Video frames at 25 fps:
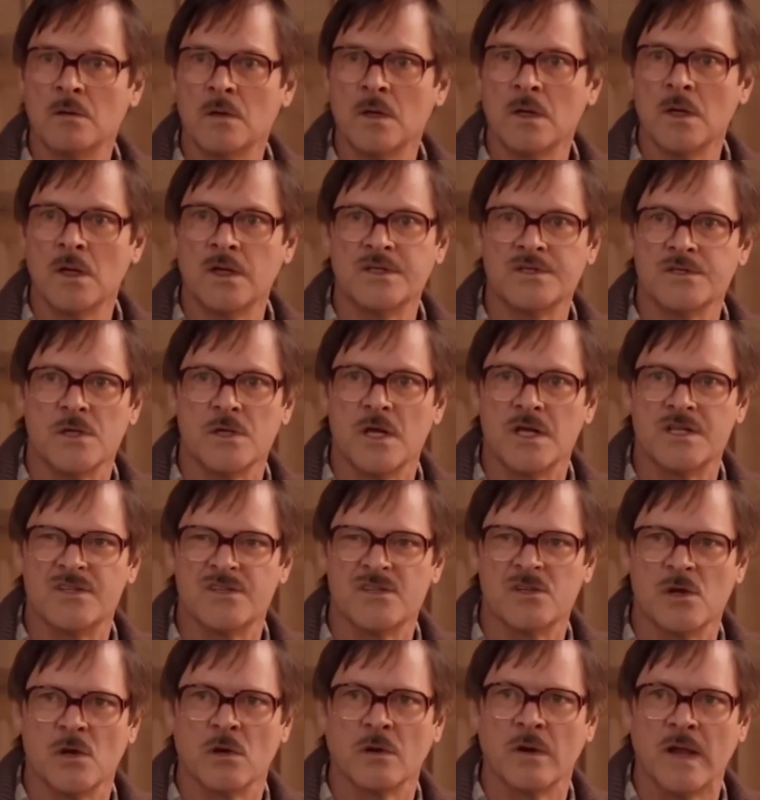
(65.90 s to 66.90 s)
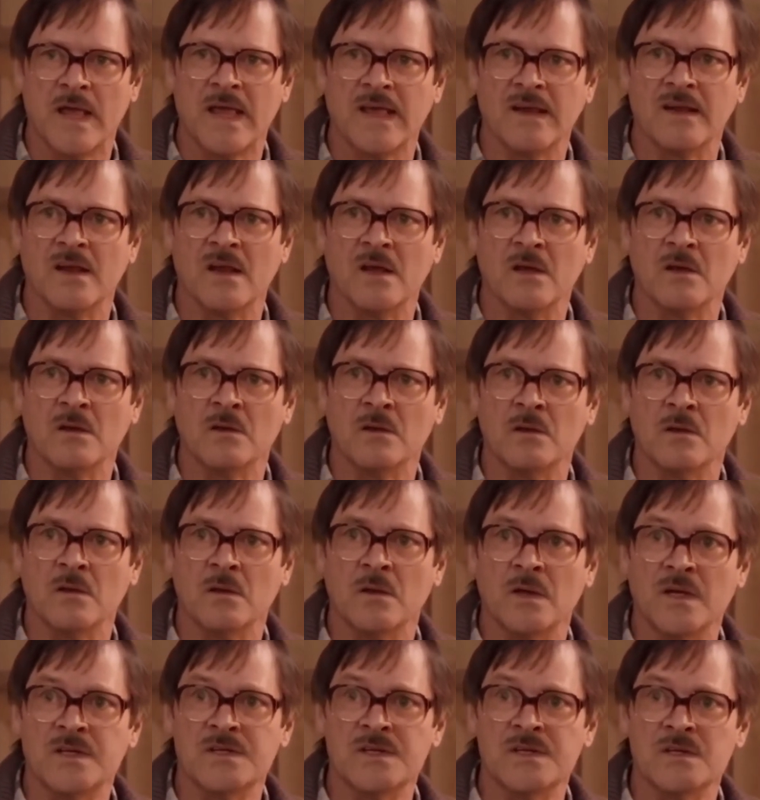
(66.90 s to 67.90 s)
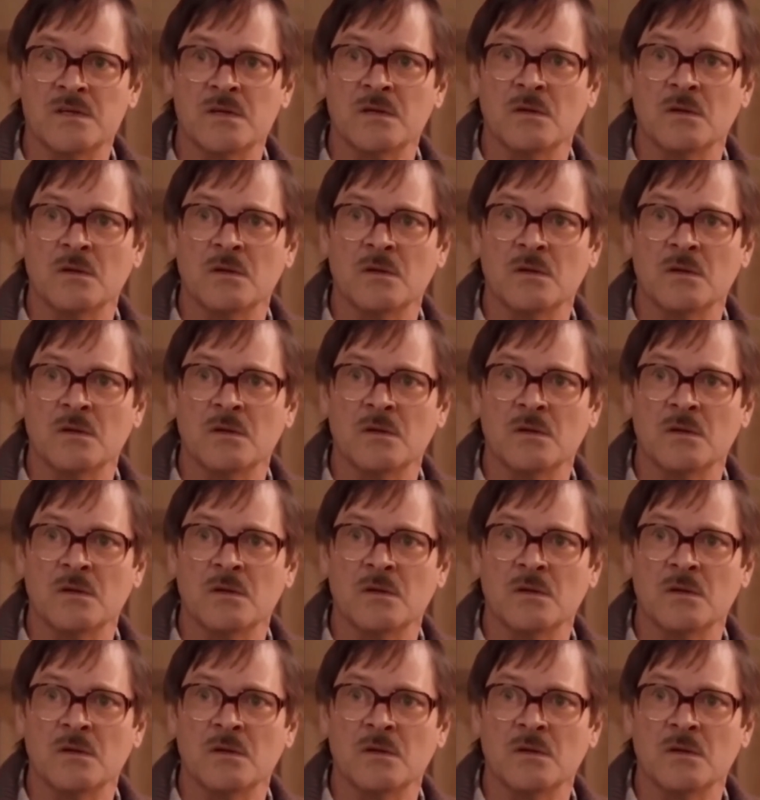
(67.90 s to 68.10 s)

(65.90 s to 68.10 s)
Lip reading: It's not Hitler, is it?